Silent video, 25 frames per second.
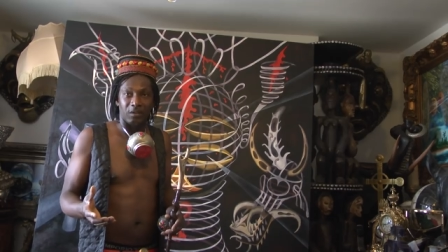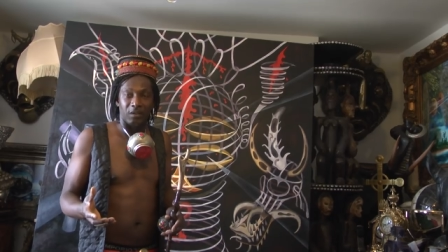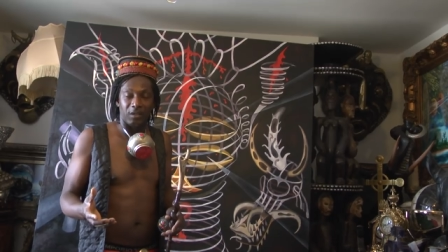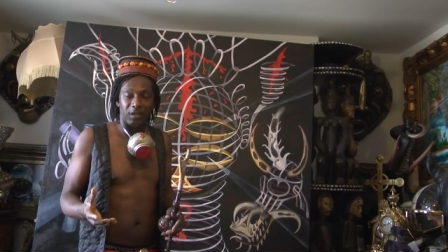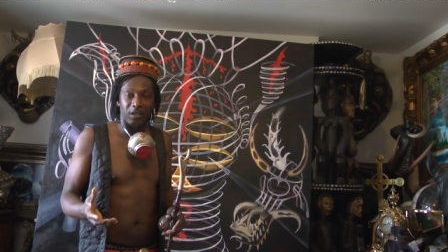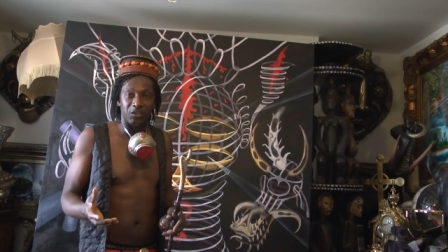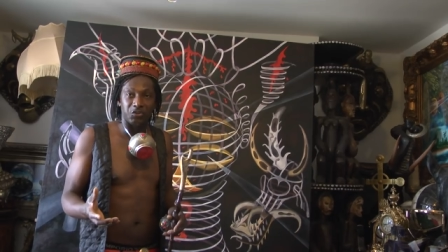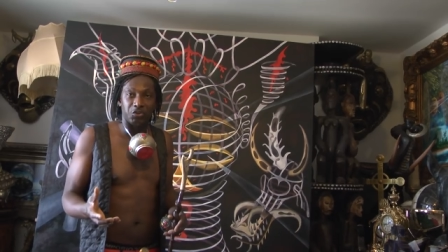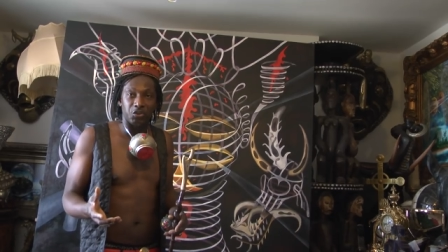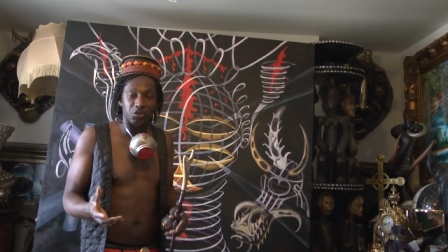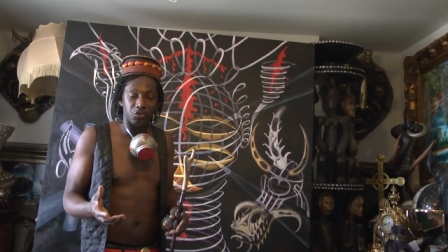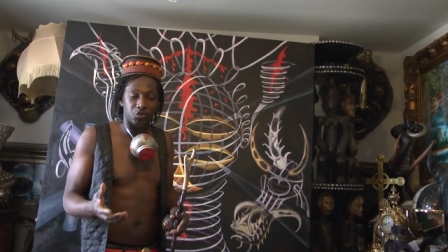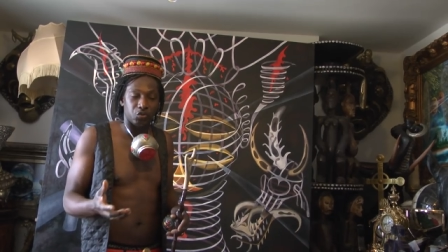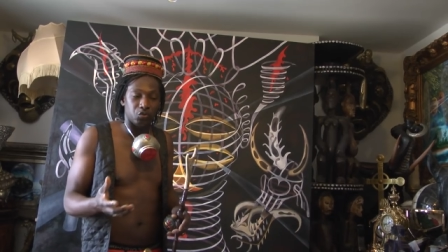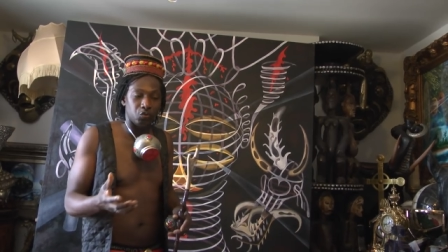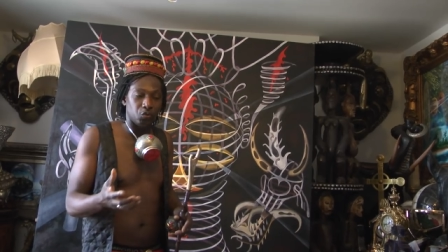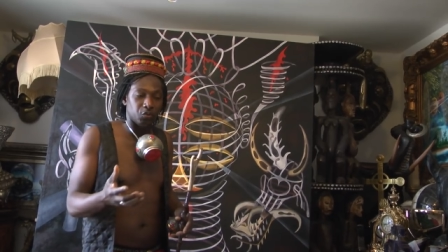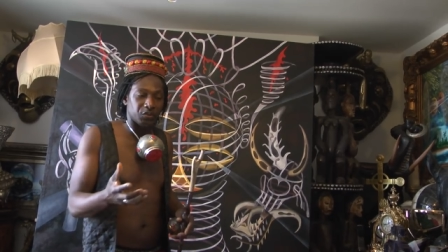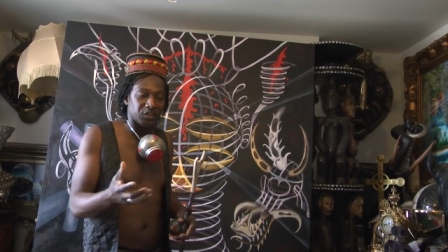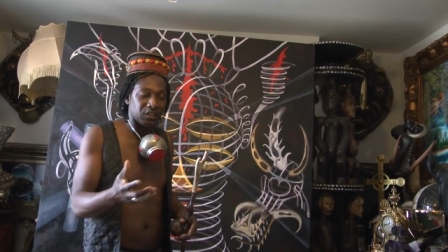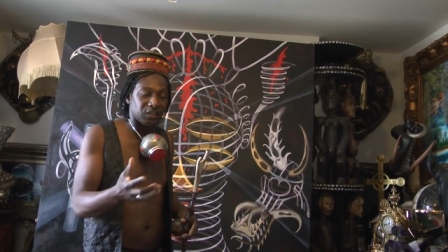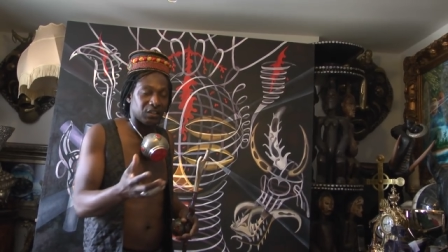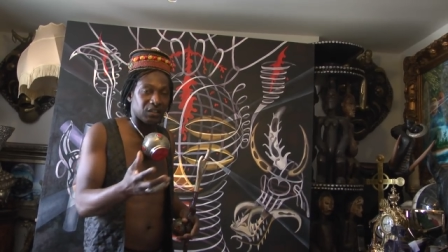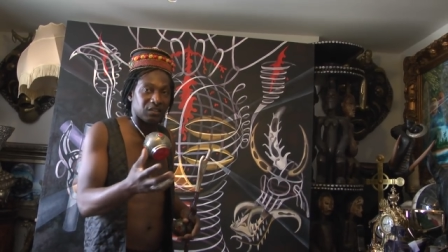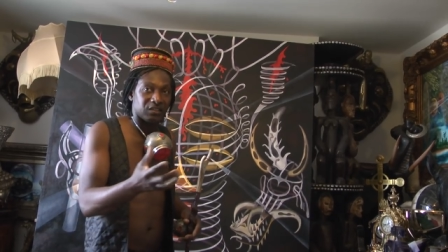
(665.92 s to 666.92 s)
I just
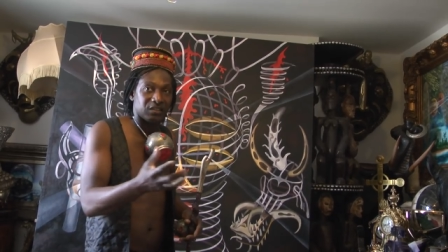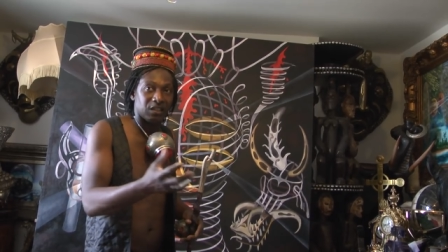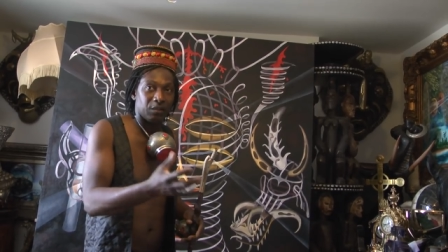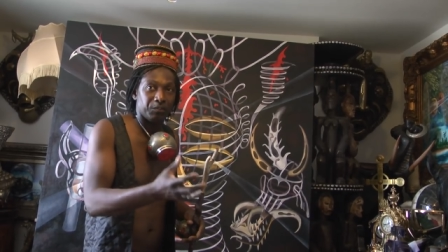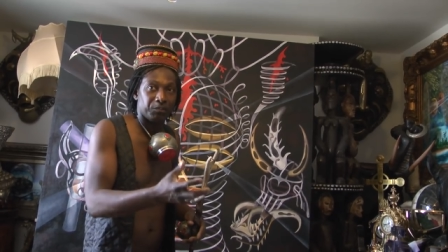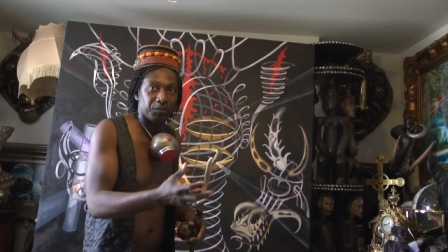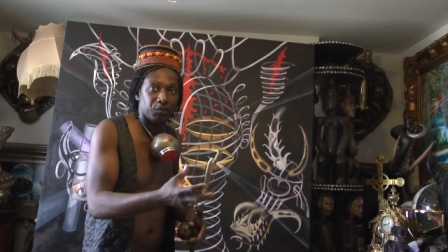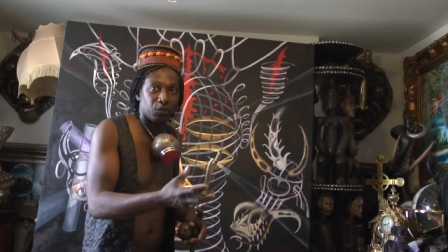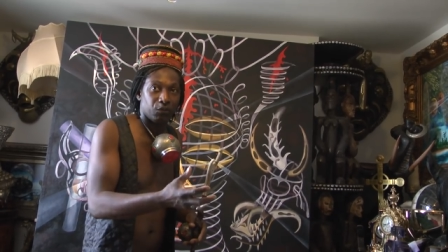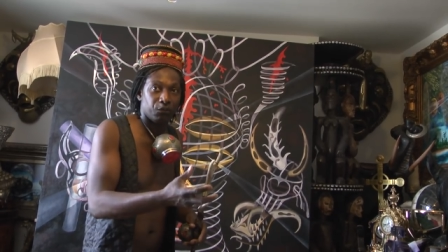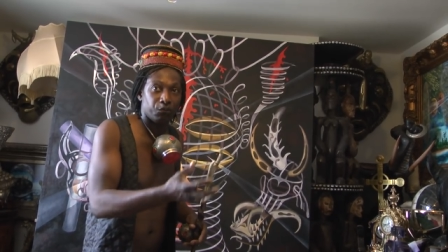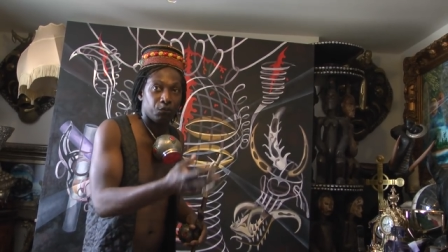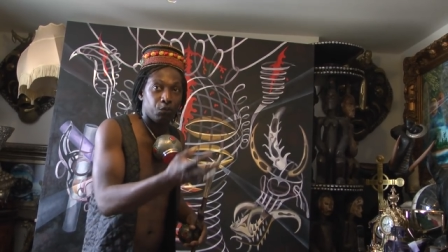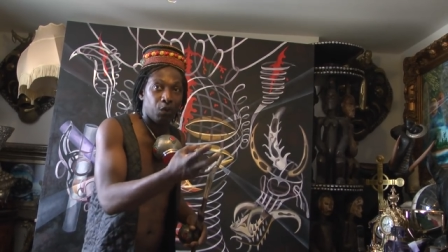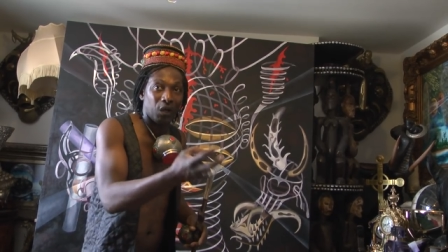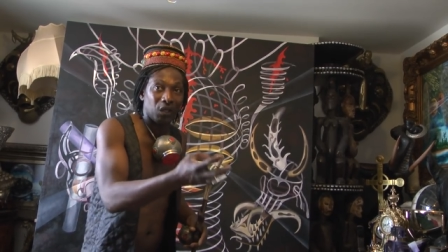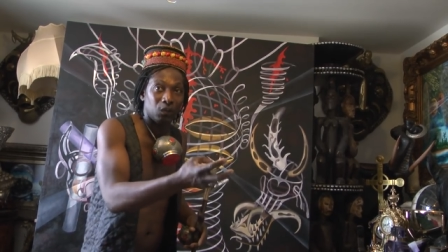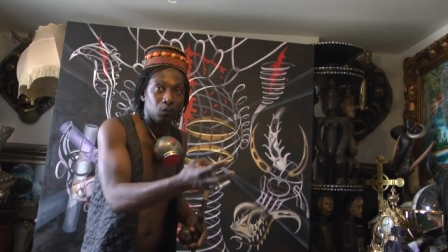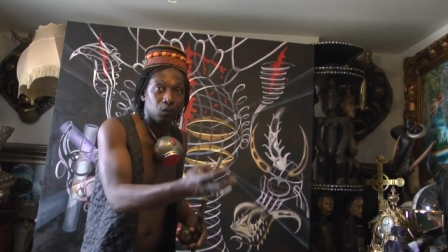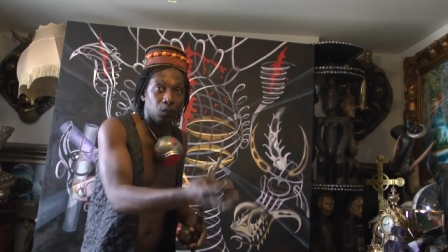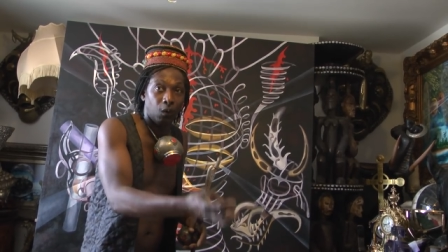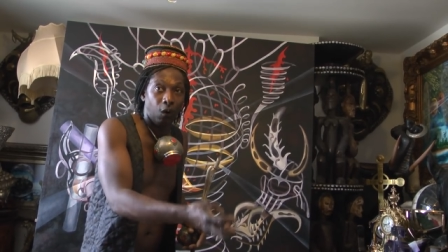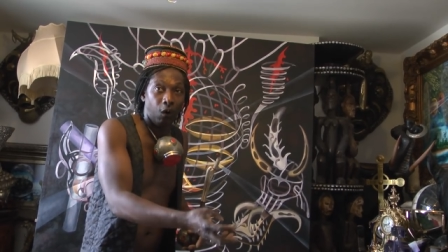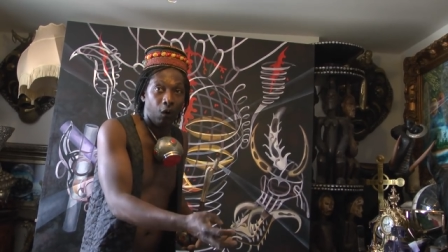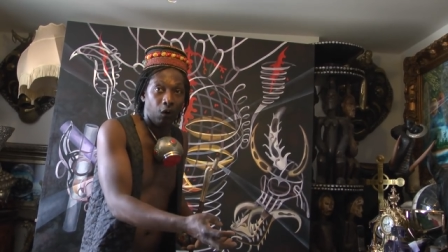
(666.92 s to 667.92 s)
use an example of
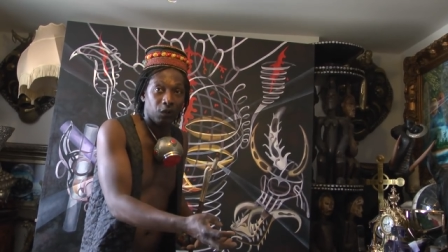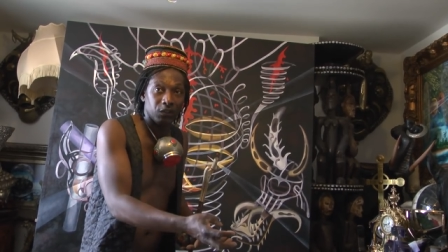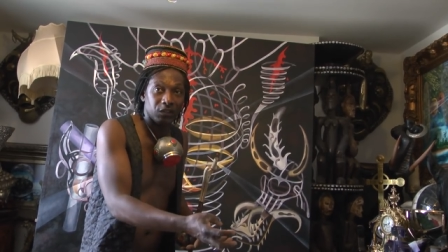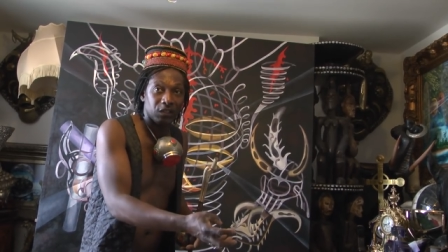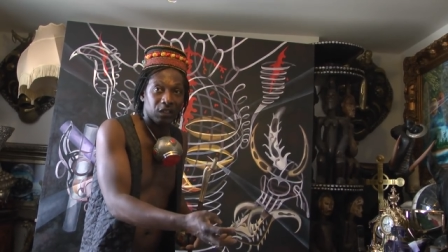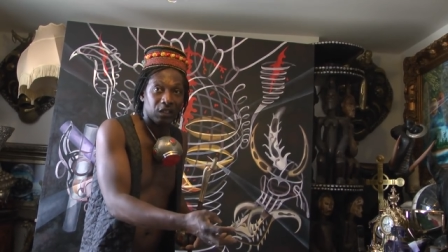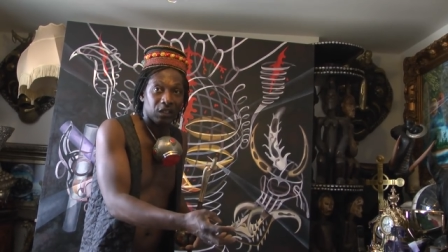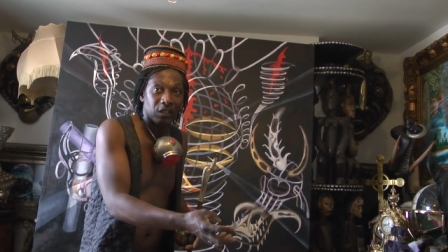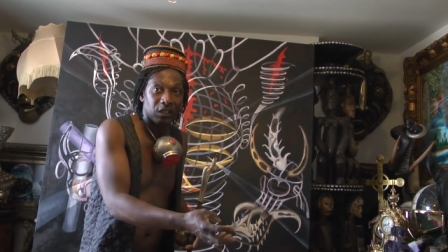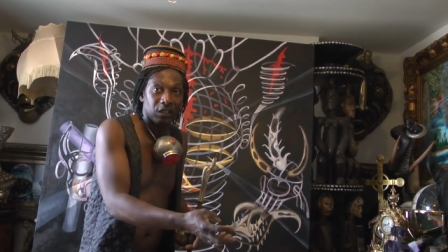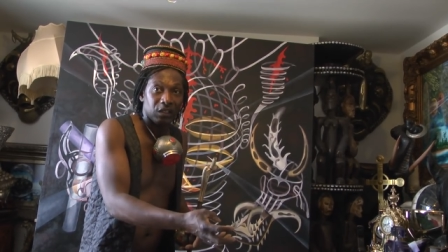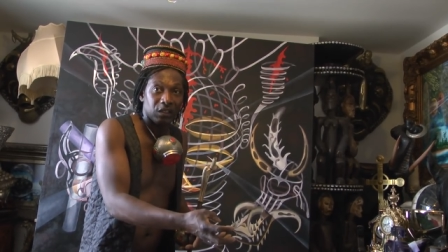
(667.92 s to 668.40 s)
one word